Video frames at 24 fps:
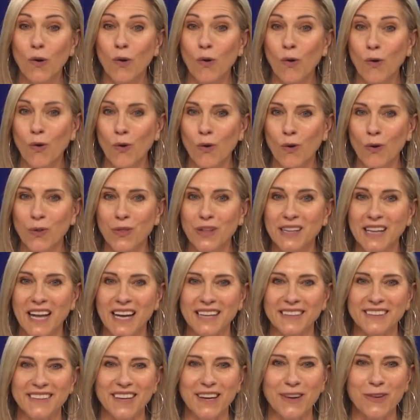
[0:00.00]
or the
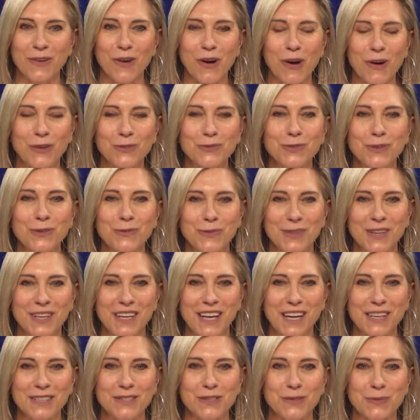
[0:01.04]
lack thereof for the
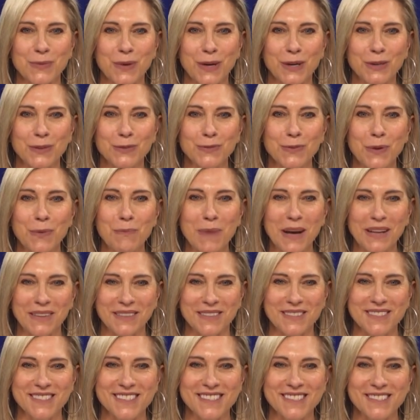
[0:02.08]
next 12
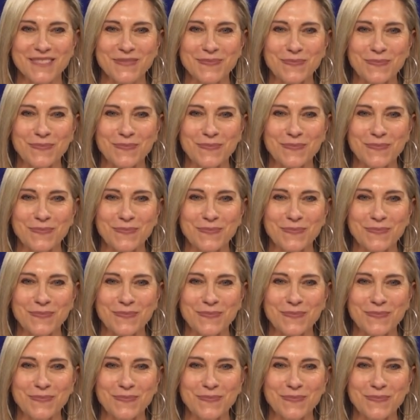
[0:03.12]
months.